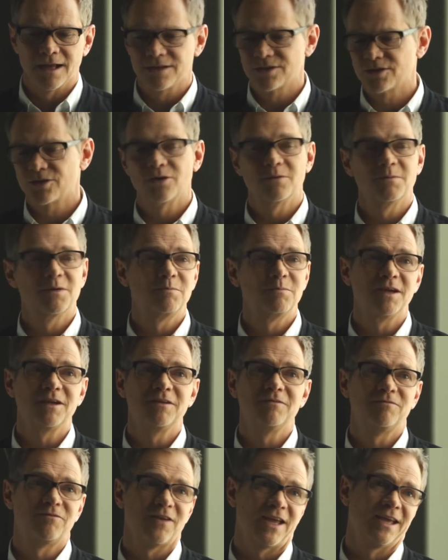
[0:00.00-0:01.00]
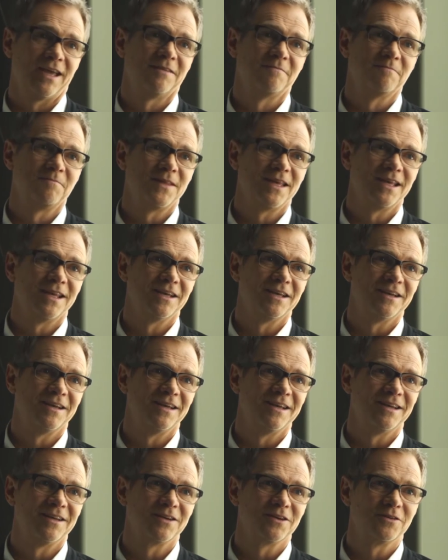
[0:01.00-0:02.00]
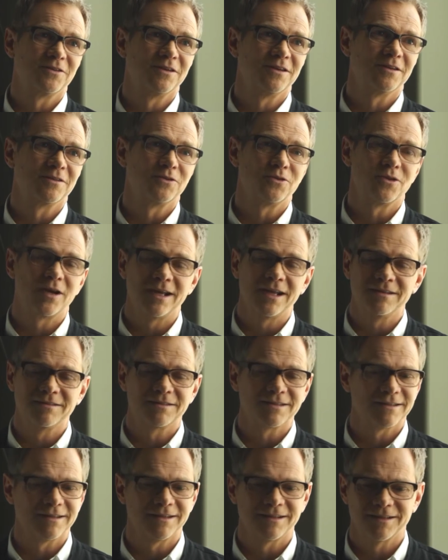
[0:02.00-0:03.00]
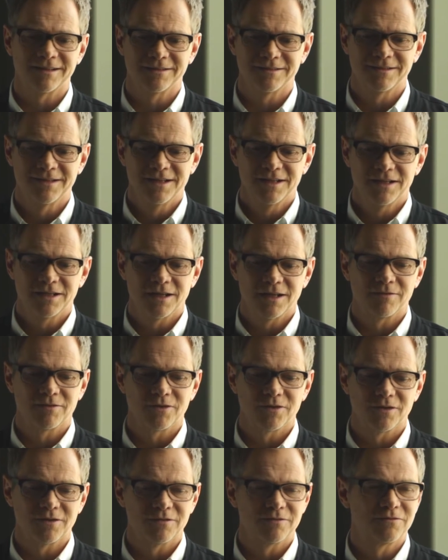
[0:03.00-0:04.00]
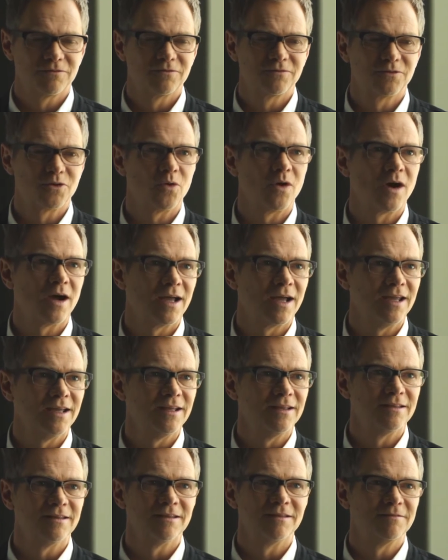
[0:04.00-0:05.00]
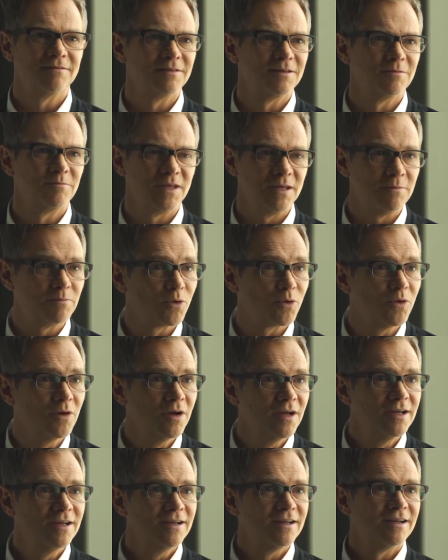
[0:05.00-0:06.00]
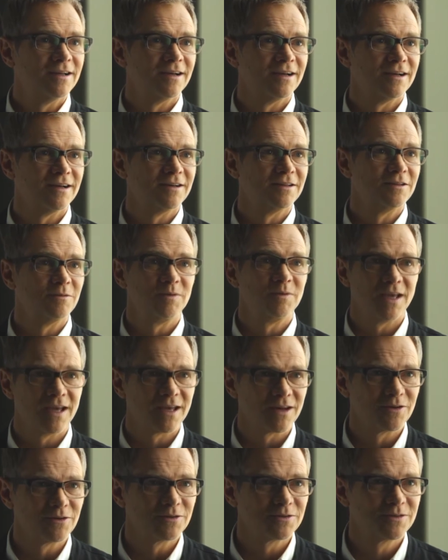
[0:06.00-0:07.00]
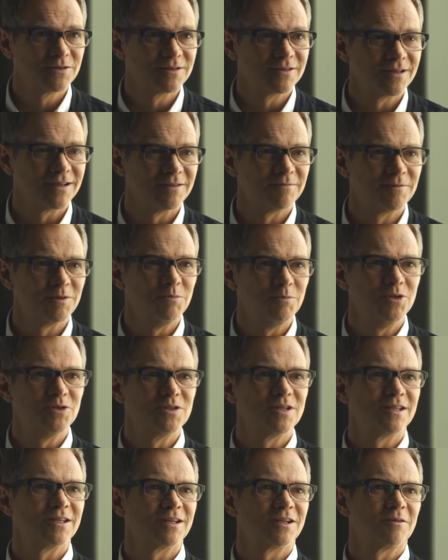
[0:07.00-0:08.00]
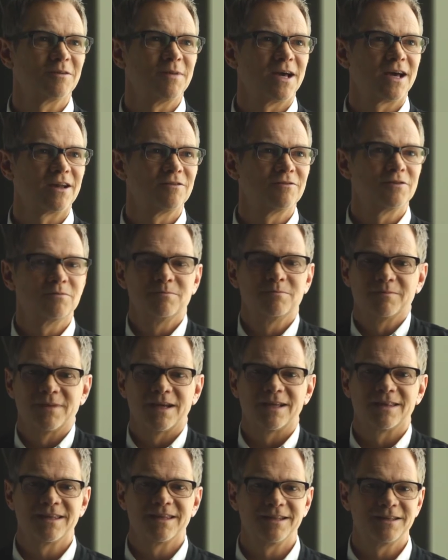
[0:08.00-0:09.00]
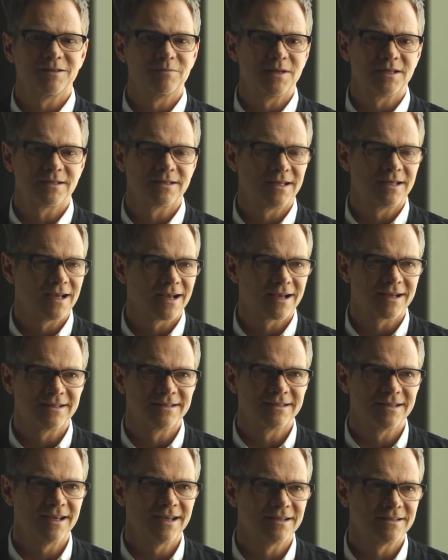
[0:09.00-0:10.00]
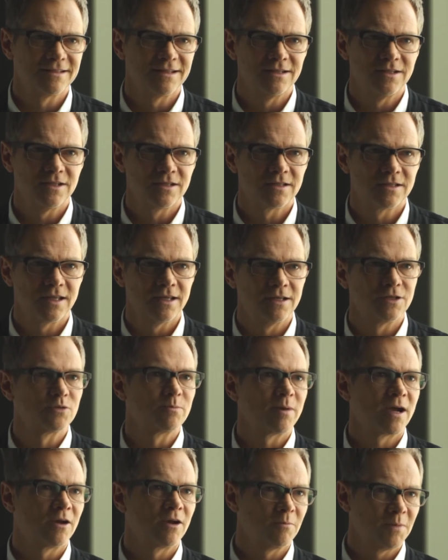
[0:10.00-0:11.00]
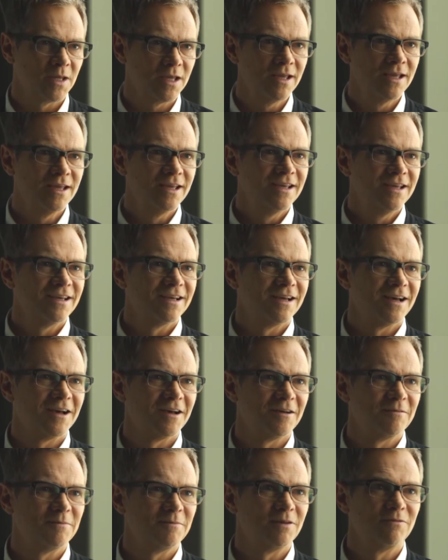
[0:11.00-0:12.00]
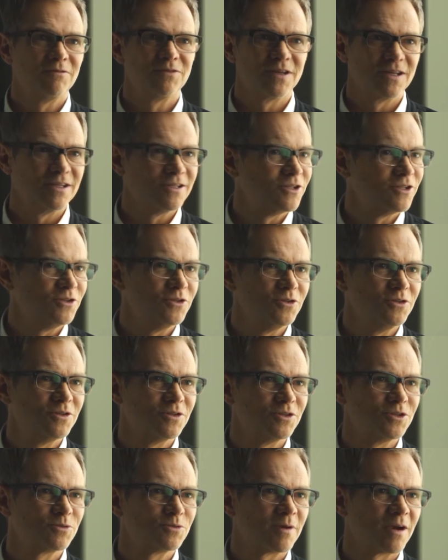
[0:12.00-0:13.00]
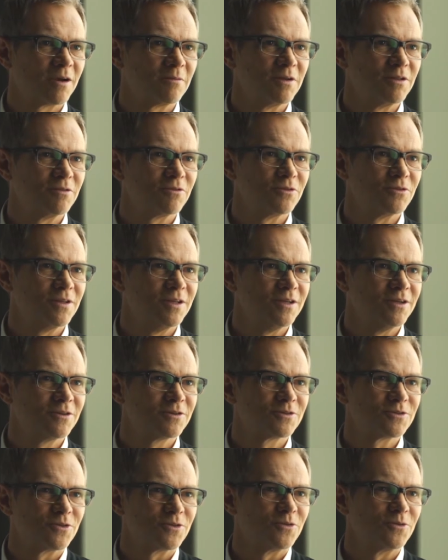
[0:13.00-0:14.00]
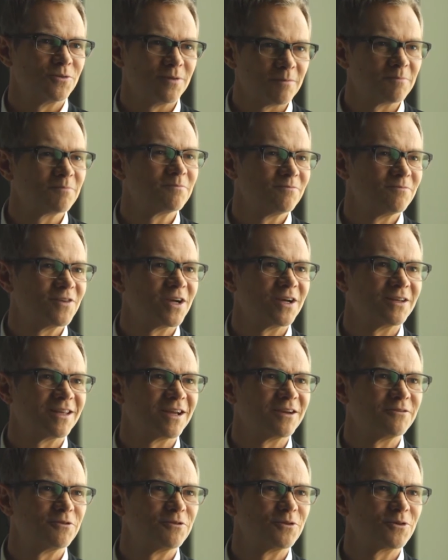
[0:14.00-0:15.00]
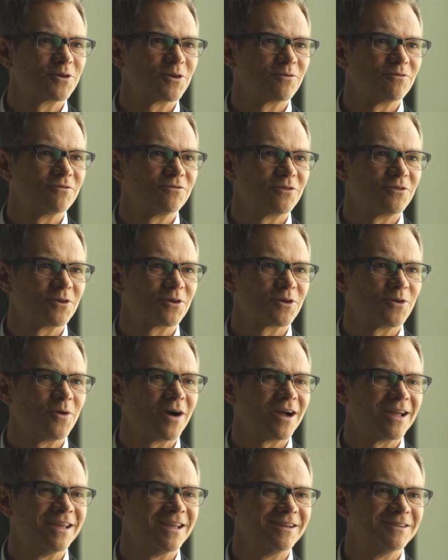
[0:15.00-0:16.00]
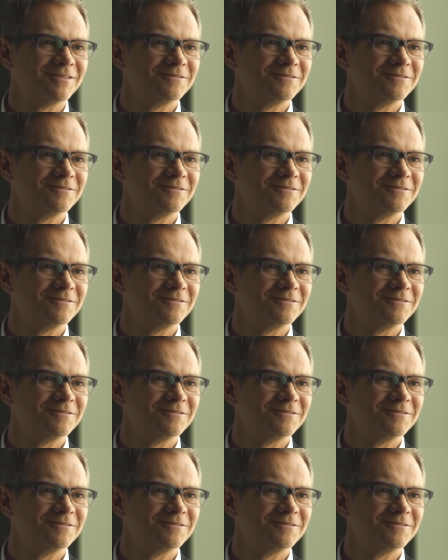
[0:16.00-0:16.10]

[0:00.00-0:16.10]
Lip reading: So I'm a big fan and a great lover of Kawai, the people, the pianos, the music that come out of them. I think the best thing I could say is they inspire me, have continued to inspire me through the years, so I'm very thankful for Kawai.